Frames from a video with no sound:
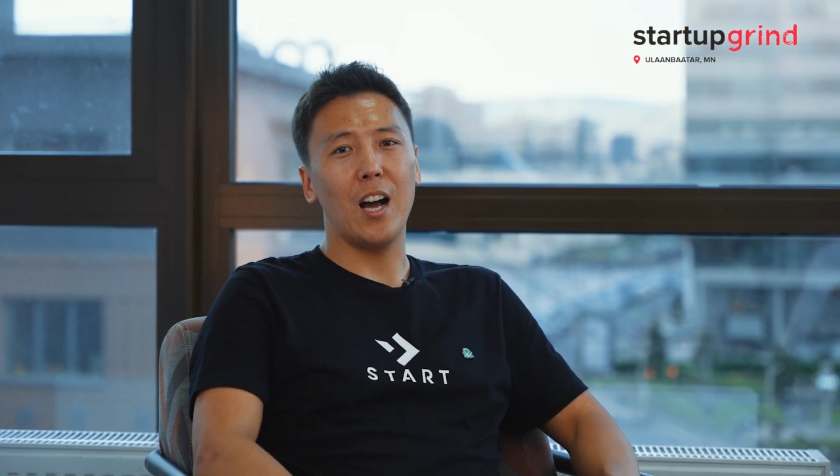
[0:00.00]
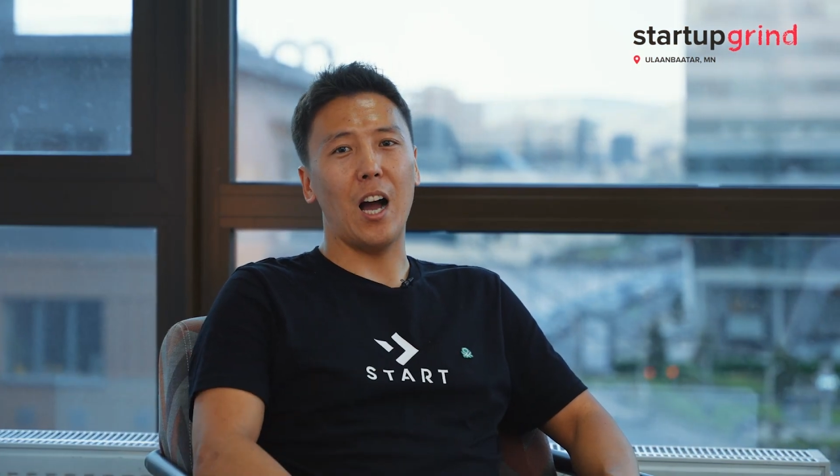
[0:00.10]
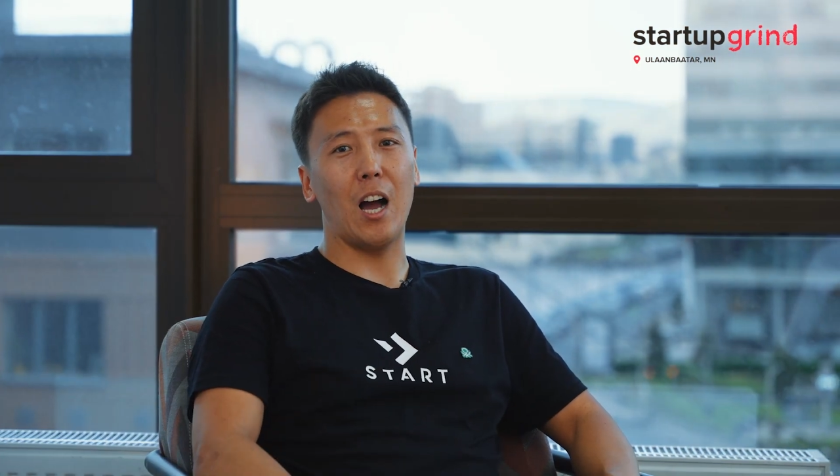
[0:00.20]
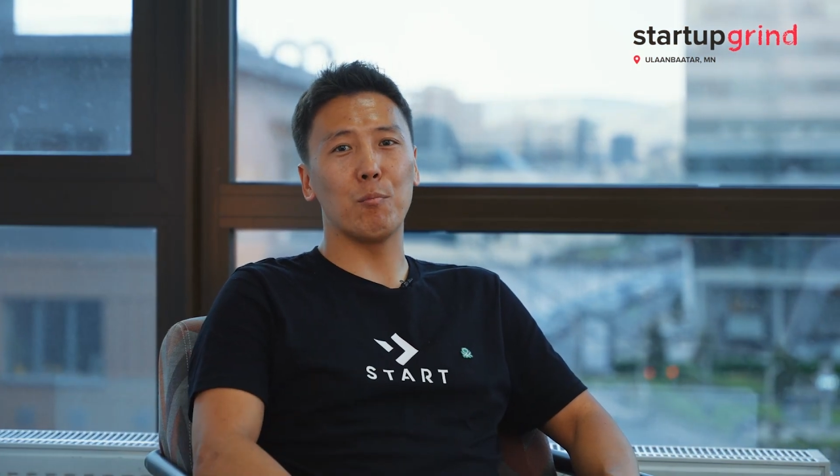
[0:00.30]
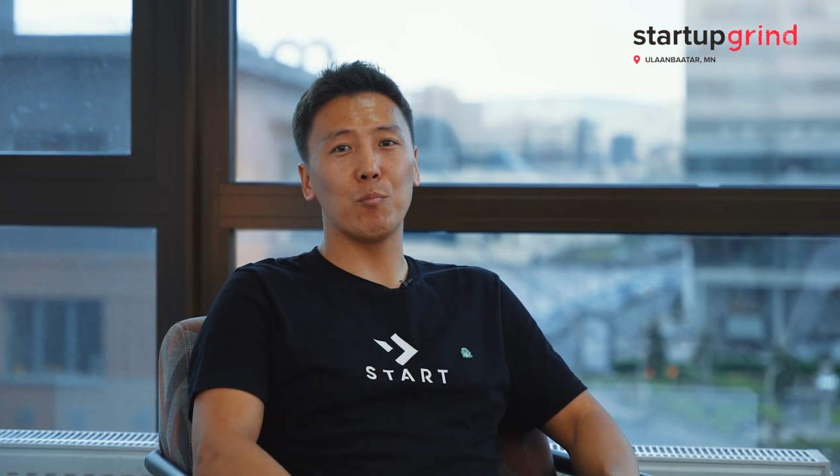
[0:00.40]

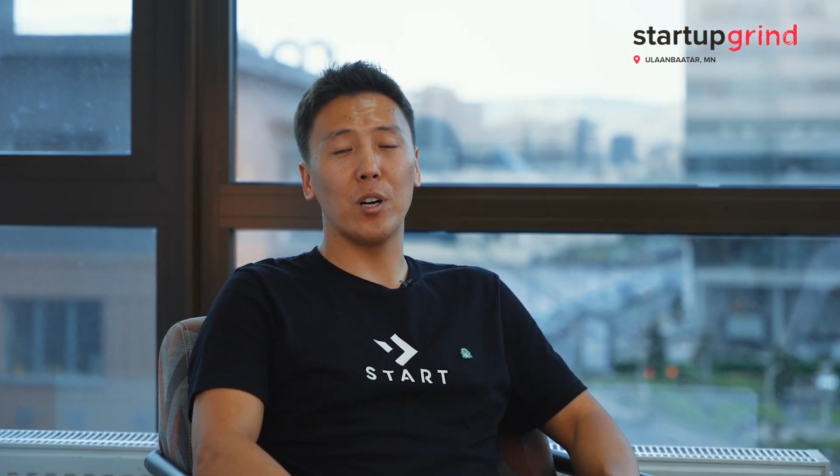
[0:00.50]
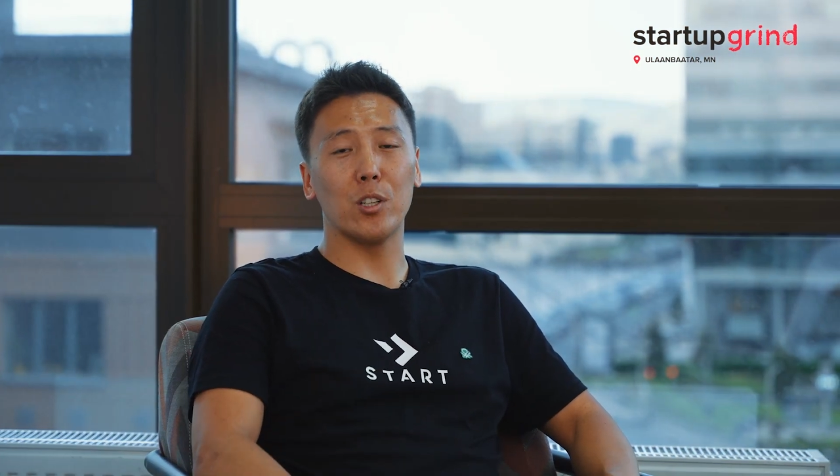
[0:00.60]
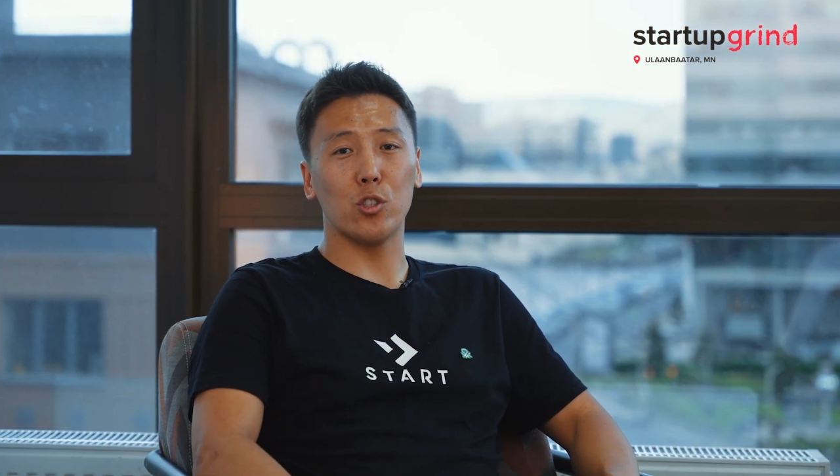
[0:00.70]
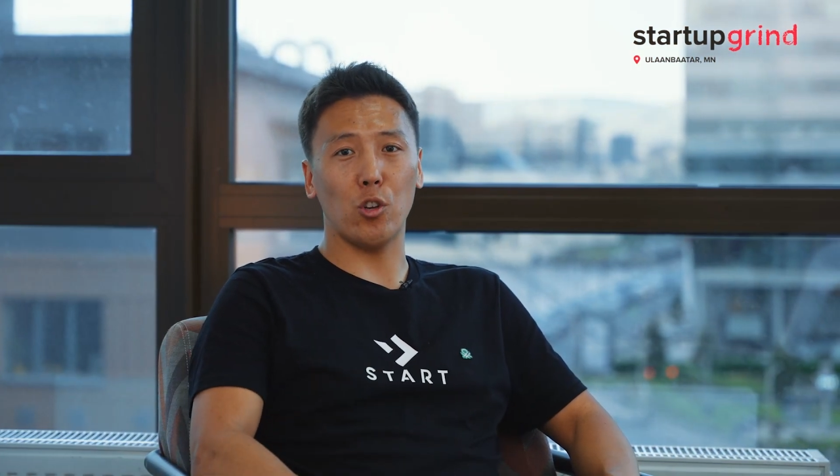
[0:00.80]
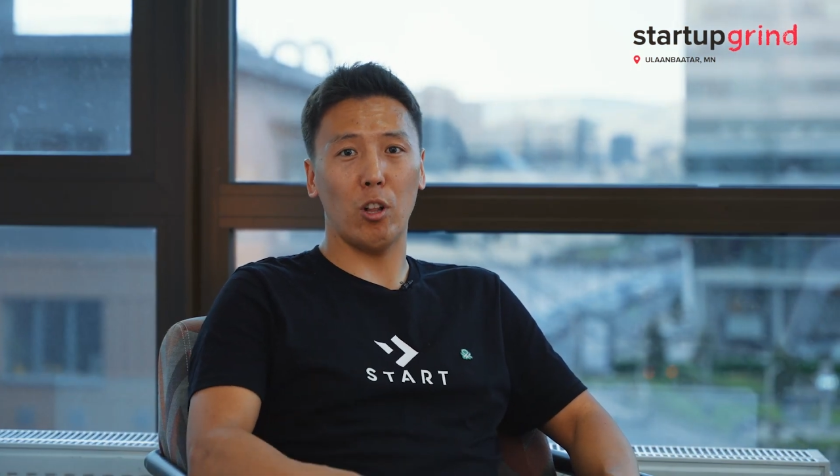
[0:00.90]
I'm
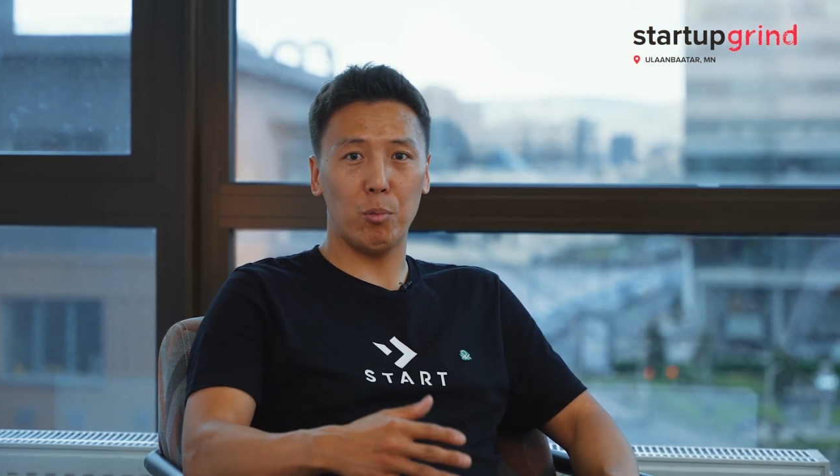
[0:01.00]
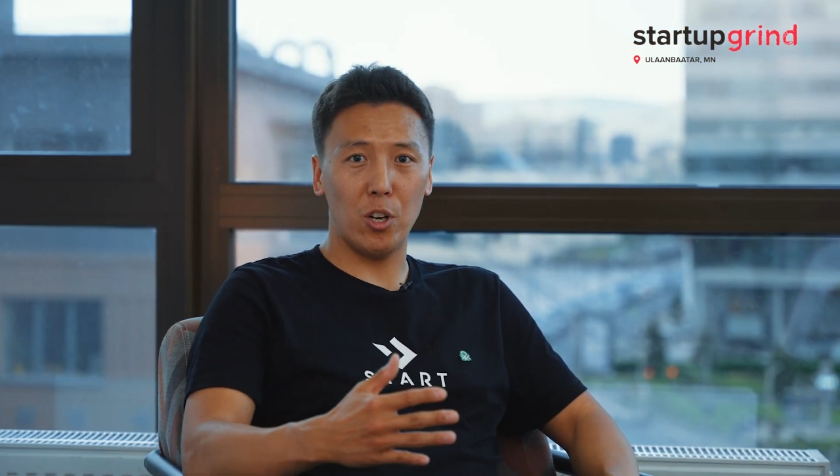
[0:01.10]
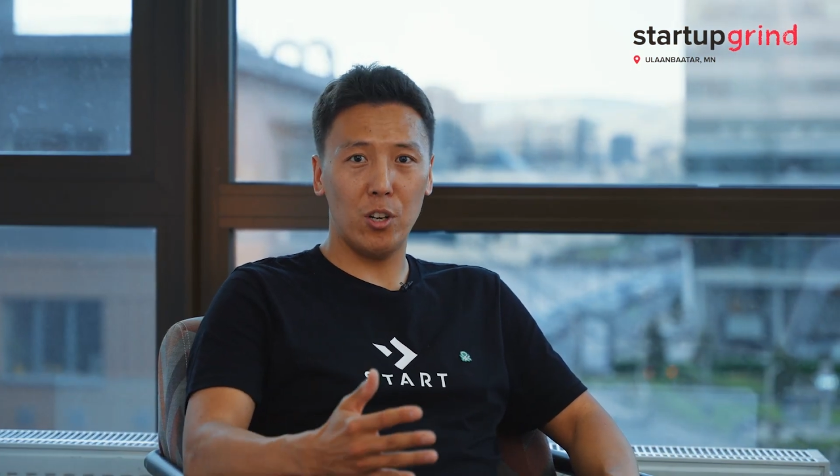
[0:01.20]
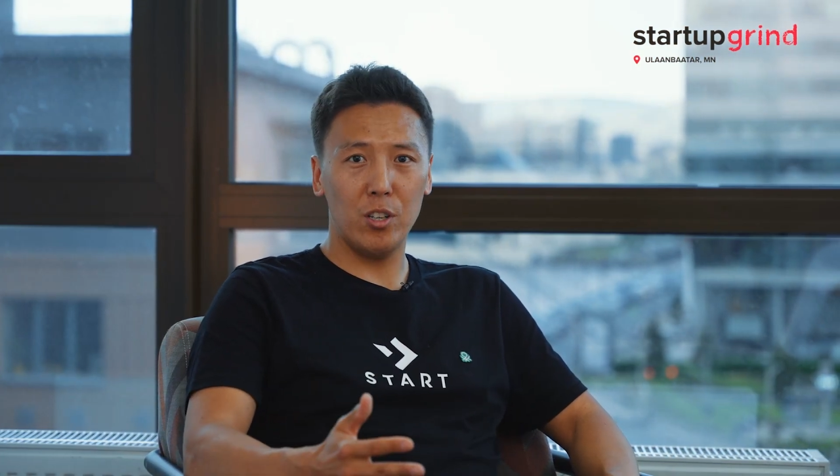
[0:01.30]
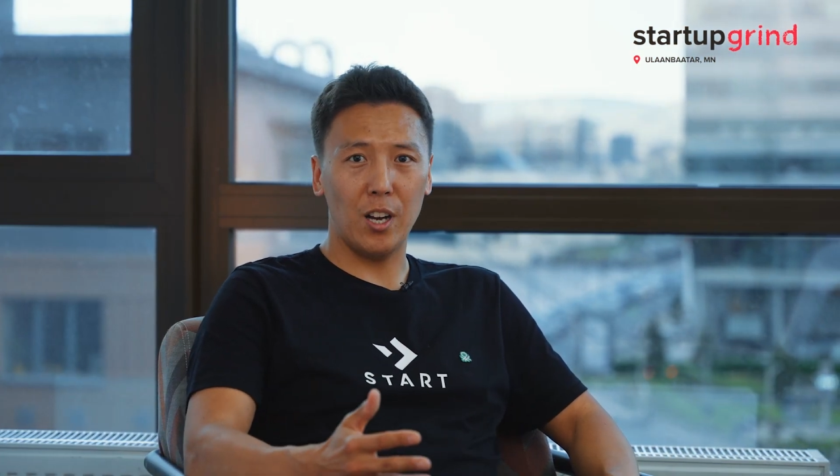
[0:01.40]

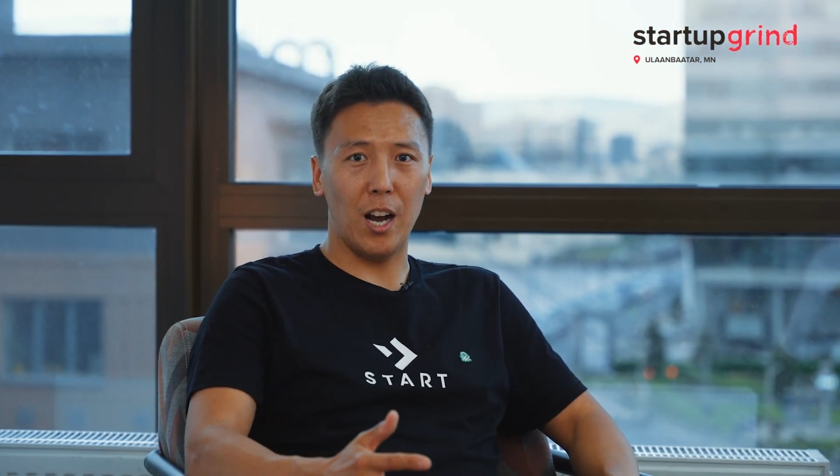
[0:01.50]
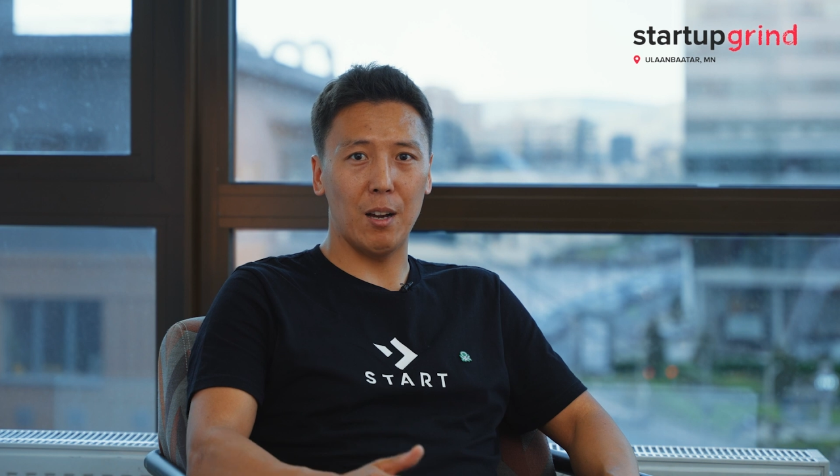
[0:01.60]
Zolbo.